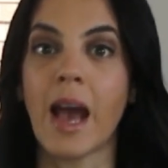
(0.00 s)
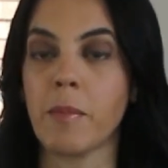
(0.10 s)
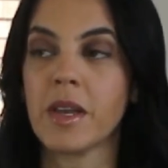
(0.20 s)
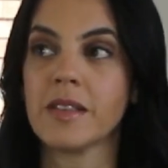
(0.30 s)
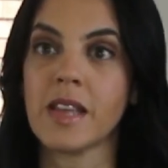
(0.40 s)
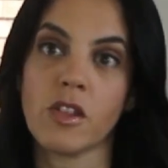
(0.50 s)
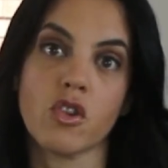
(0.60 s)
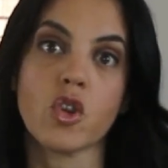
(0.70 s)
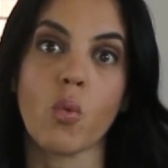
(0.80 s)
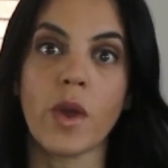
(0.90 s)
I'm gonna say
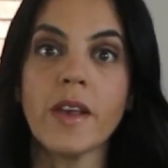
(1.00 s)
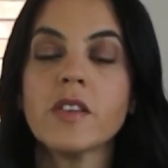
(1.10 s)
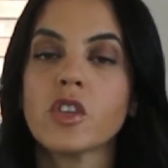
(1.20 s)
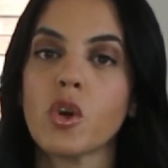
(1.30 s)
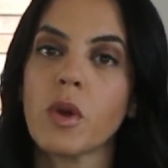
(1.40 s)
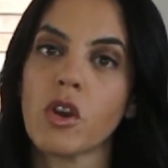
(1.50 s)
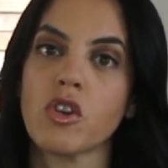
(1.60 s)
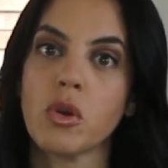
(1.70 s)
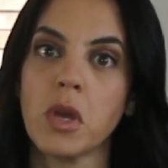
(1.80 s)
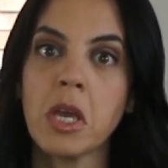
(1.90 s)
there's a risk to what you're
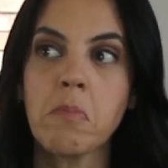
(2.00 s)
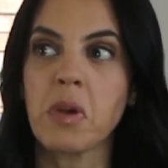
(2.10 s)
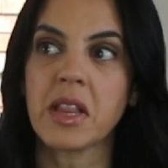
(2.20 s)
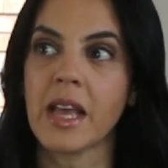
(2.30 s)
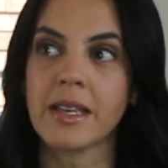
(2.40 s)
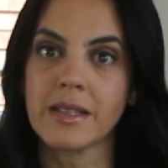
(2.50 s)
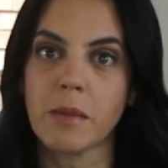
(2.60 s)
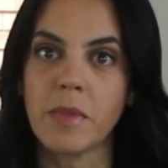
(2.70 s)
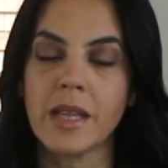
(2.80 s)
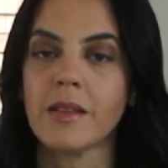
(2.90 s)
doing, but that
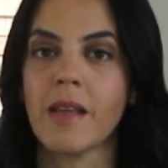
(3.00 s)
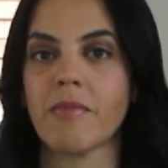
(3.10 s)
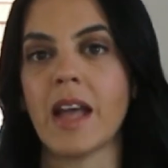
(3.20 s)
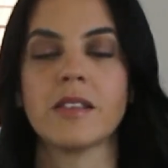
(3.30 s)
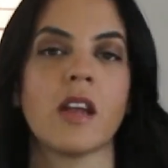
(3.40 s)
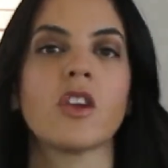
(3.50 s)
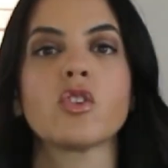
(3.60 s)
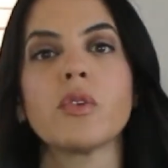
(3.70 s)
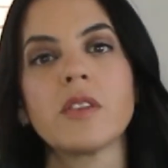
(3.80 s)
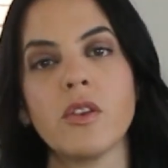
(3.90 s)
doesn't mean that that's not a
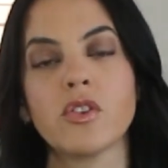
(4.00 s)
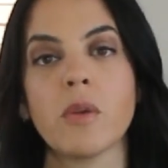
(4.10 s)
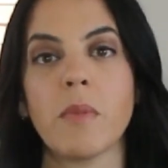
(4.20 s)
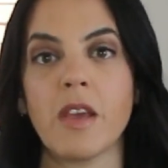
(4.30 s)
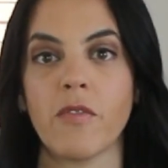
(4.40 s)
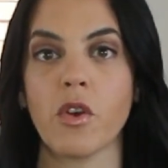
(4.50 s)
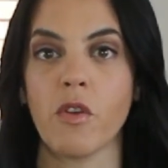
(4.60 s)
choice that you should make for your